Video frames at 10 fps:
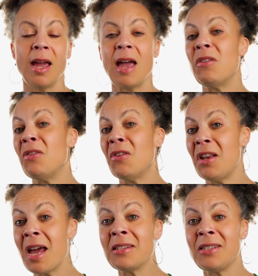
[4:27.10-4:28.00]
And then the
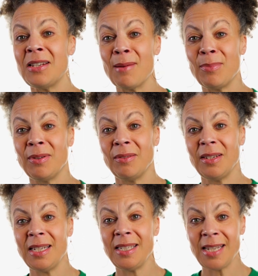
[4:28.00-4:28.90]
next step
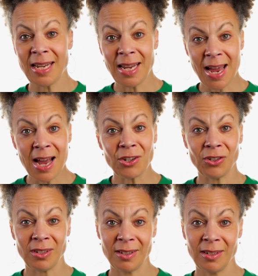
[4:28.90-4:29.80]
is taking
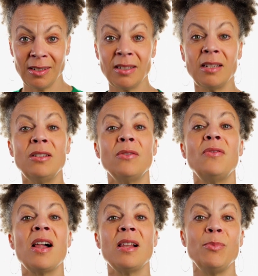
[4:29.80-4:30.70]
action to
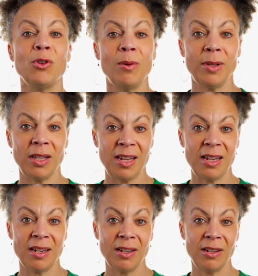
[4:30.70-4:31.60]
develop your
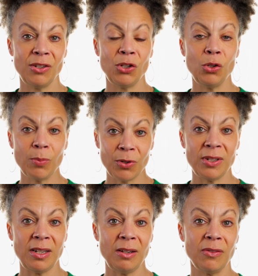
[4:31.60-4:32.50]
ability to
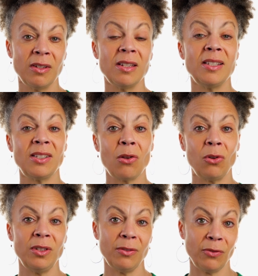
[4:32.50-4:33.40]
perceive
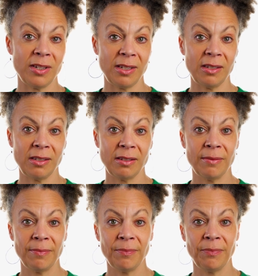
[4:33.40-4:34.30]
subtle differences.
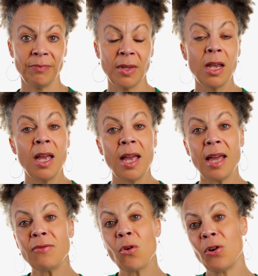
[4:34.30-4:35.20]

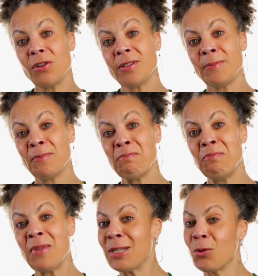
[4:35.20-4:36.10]
And of course,
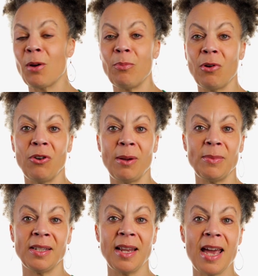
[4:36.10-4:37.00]
that's what our
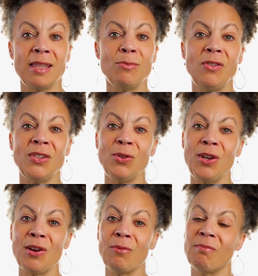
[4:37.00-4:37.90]
programs at the Movie
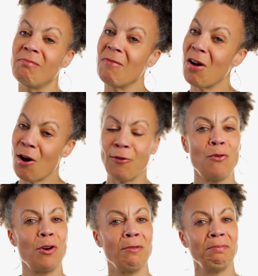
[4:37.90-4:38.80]
Studio are
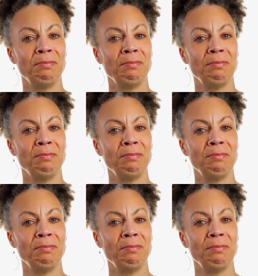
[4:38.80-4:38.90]
for.